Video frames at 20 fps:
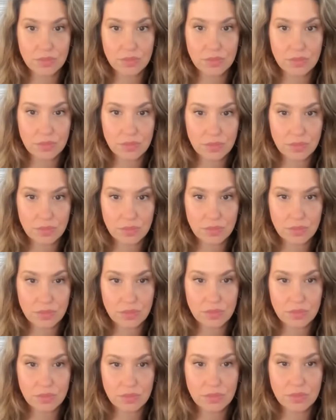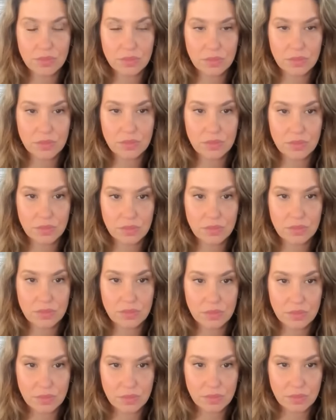
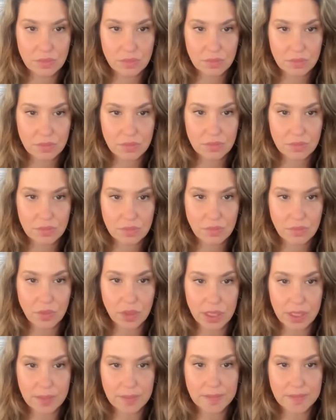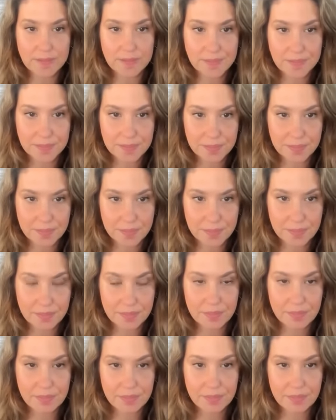
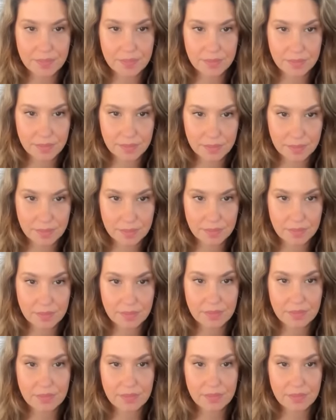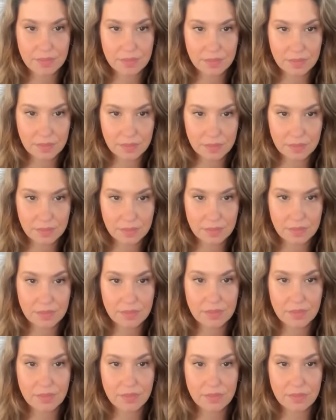
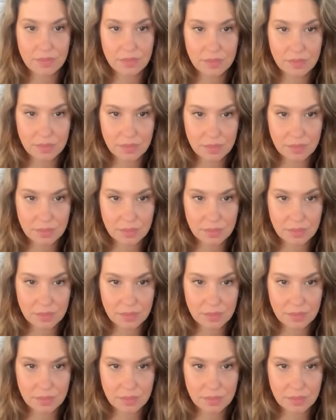(silent)